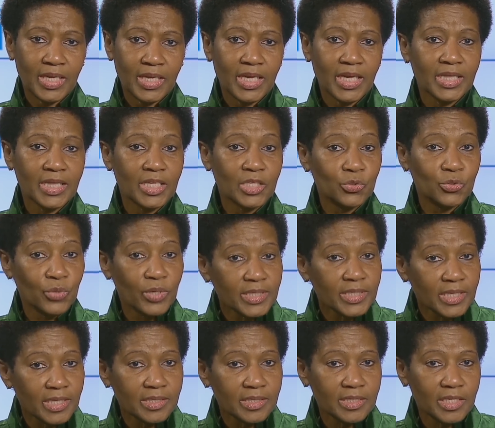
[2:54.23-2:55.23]
In the
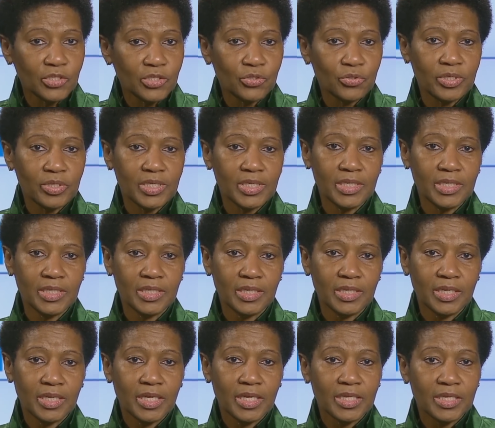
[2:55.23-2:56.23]
20th century,
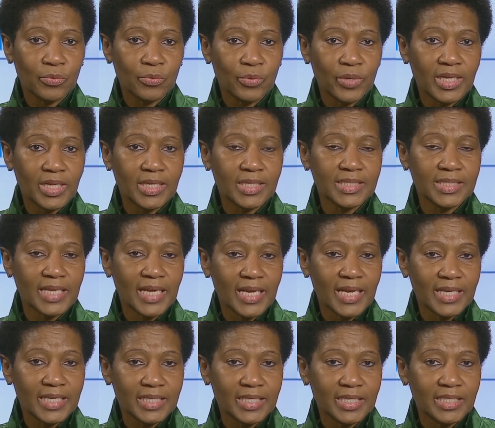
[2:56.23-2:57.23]
the world
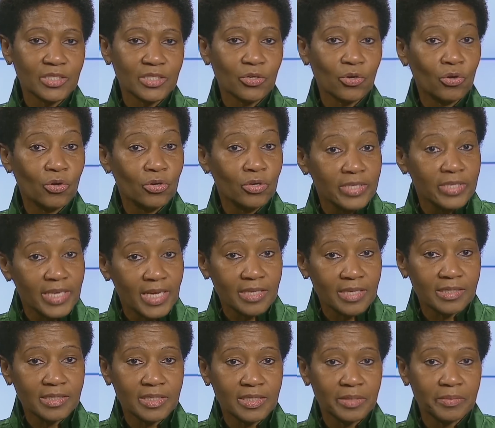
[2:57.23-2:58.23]
ended
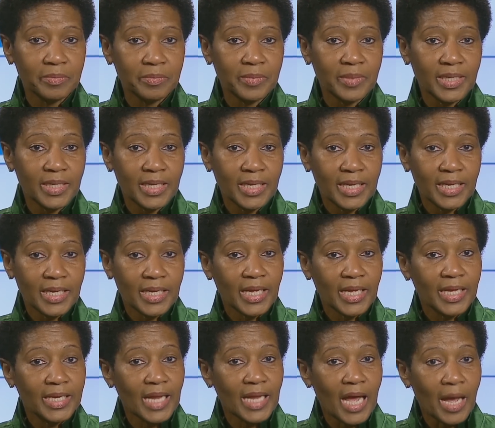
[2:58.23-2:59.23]
colonialism
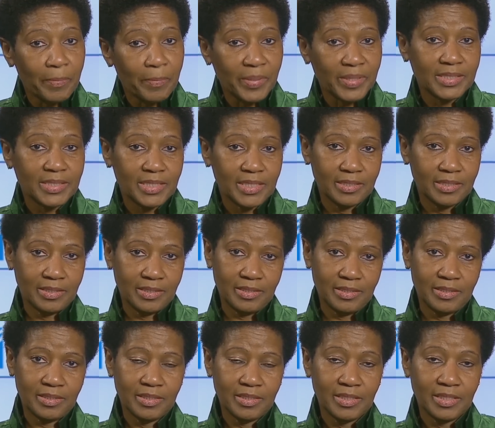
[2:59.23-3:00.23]
and
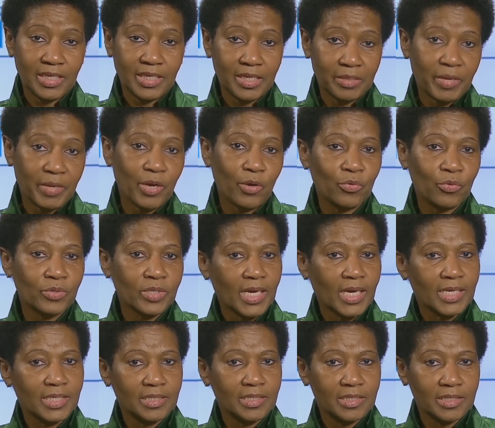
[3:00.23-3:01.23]
apartheid in my own
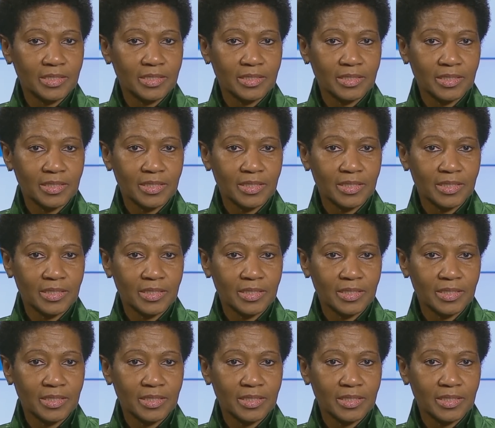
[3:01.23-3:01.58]
country.